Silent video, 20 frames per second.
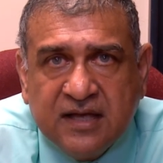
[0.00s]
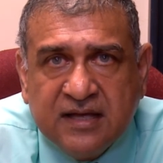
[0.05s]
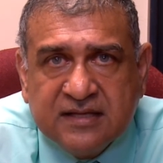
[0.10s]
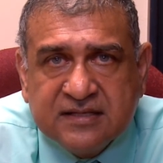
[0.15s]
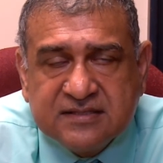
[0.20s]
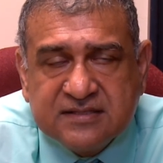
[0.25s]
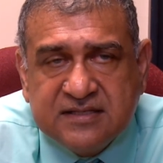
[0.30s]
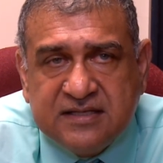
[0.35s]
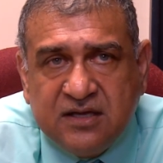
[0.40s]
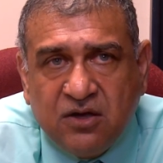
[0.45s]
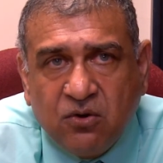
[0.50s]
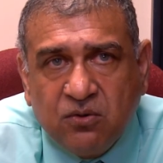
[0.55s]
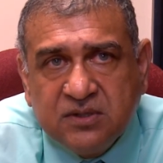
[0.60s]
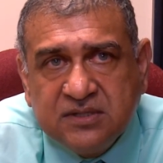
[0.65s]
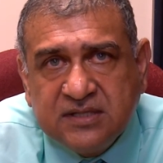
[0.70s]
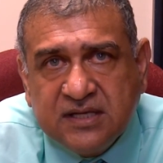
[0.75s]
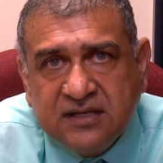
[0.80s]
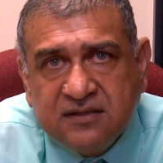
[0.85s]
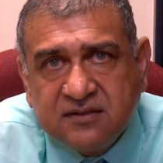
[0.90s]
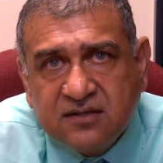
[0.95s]
see how
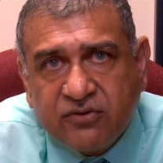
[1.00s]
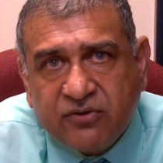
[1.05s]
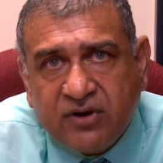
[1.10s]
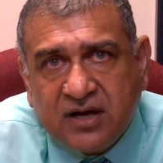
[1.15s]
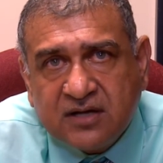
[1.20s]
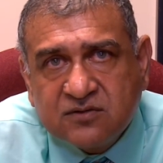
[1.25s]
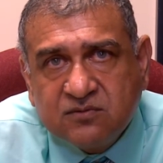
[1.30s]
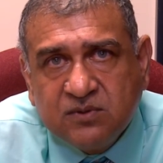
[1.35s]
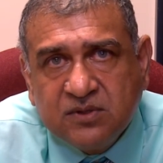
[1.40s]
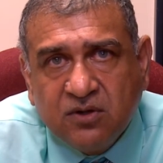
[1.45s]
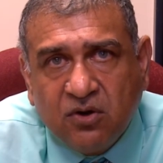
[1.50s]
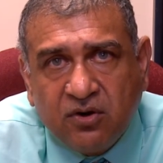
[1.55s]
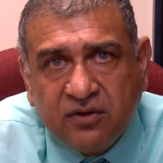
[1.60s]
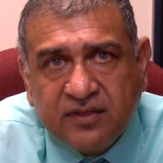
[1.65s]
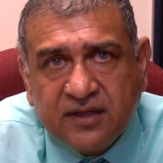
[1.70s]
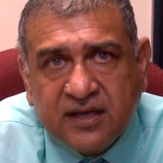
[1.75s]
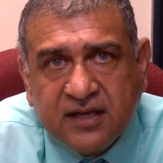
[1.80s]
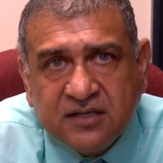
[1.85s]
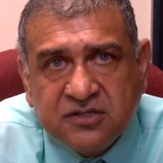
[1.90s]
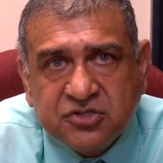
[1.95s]
it interacts with
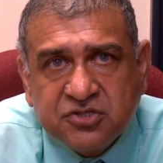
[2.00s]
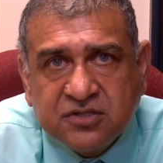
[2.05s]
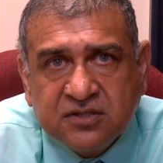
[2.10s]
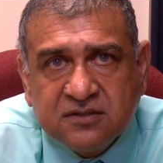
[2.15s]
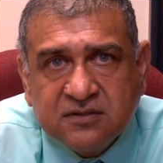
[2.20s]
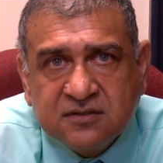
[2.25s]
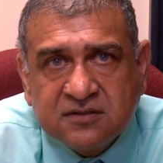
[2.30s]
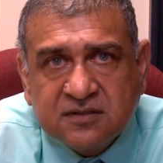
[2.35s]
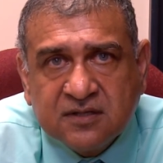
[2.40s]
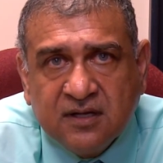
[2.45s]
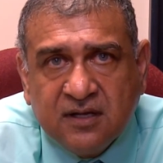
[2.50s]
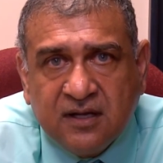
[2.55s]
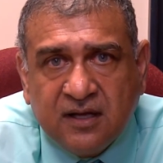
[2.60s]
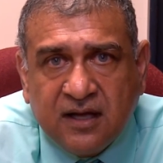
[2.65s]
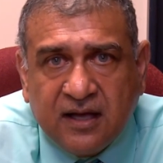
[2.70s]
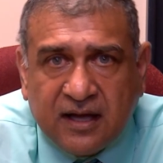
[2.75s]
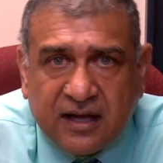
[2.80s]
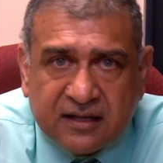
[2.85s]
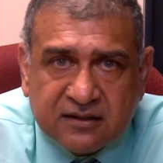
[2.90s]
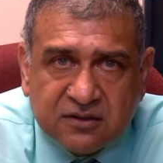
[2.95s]
other engines
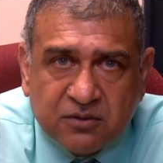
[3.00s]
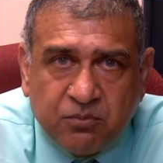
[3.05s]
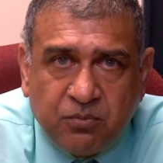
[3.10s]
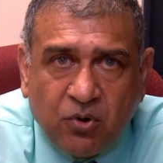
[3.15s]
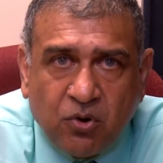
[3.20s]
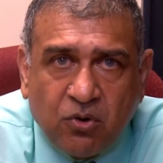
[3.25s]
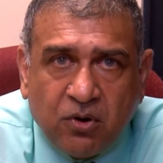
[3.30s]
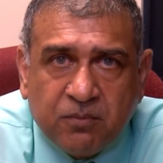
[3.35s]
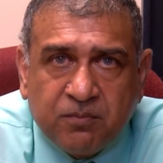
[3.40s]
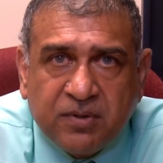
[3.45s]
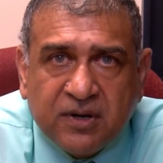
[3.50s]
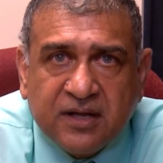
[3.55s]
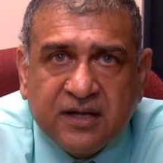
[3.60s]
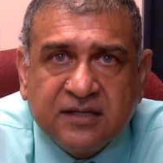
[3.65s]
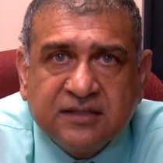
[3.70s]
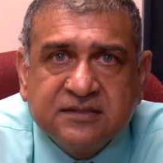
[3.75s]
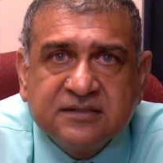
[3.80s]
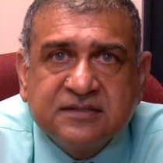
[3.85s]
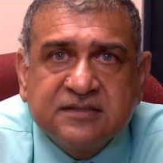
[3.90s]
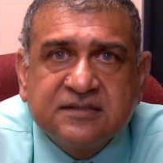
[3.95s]
at the power
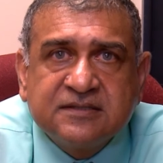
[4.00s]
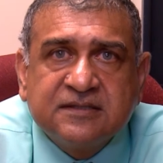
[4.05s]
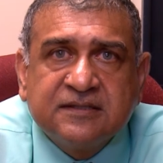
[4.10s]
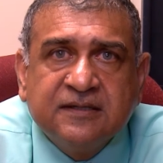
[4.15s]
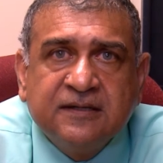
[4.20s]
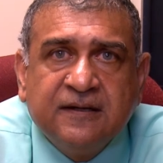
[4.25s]
plant.